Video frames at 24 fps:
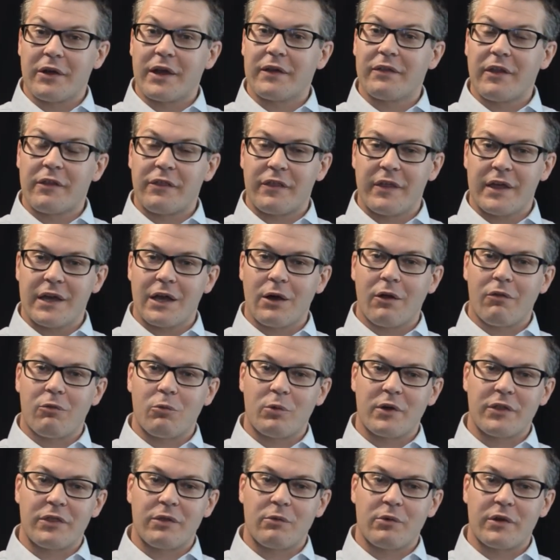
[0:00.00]
And the thing
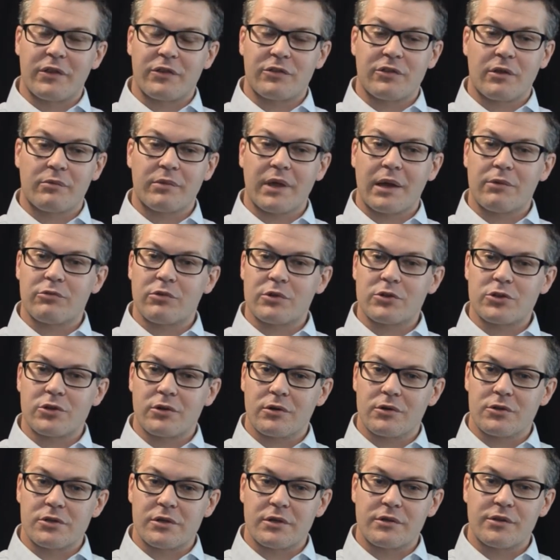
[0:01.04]
with sometimes with
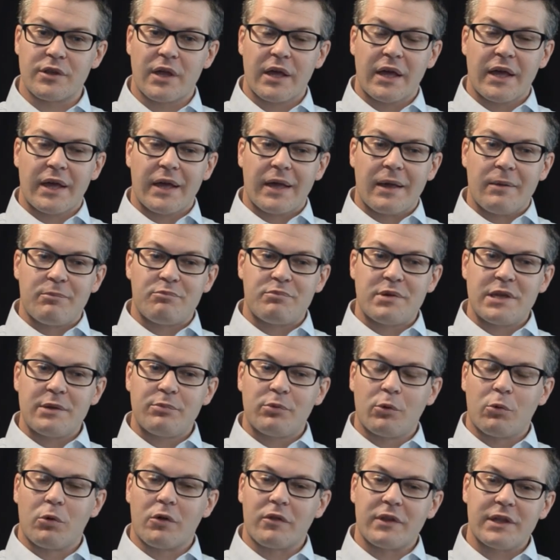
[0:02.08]
churches,
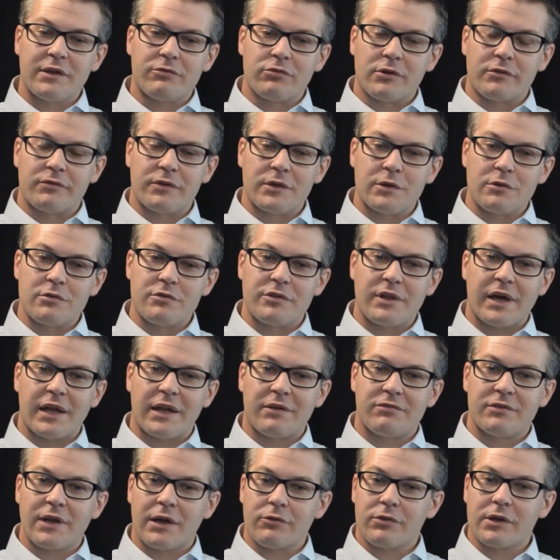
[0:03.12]
people will leave reviews that
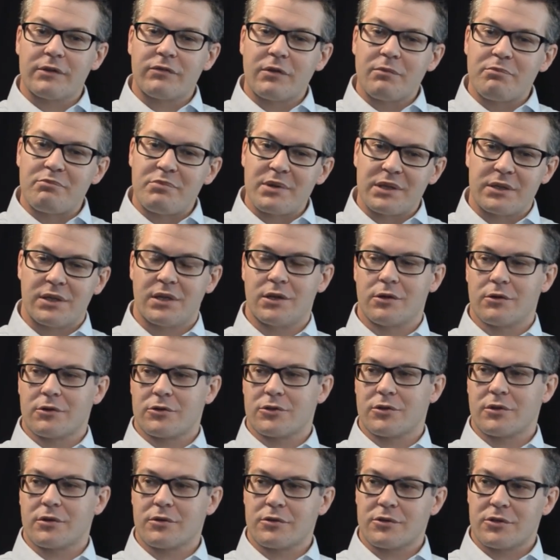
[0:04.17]
have never even been to your
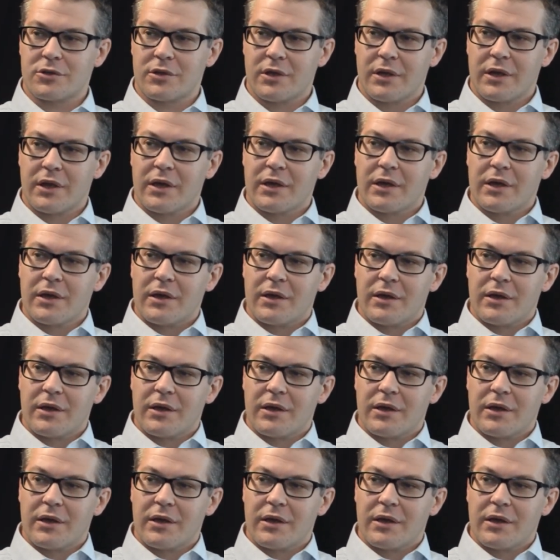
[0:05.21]
church. Mm-hmm.